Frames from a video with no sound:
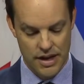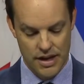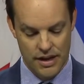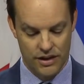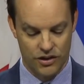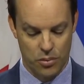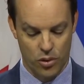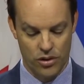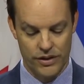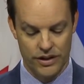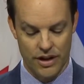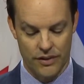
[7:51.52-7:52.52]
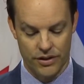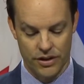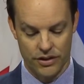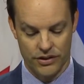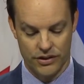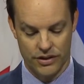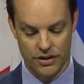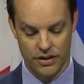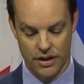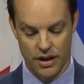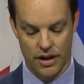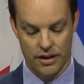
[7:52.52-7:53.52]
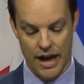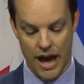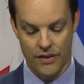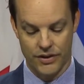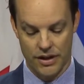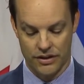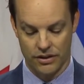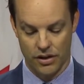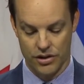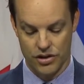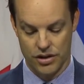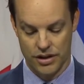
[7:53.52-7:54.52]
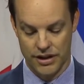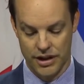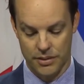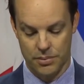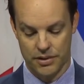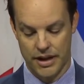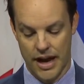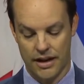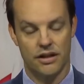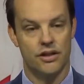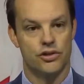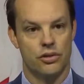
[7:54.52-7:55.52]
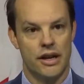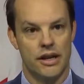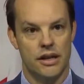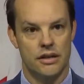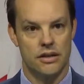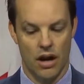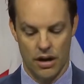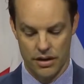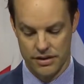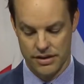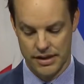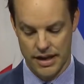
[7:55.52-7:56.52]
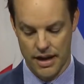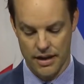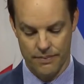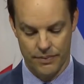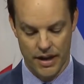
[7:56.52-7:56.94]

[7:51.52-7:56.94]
In support of these efforts, CAFTA has launched keepcanadatrading.ca,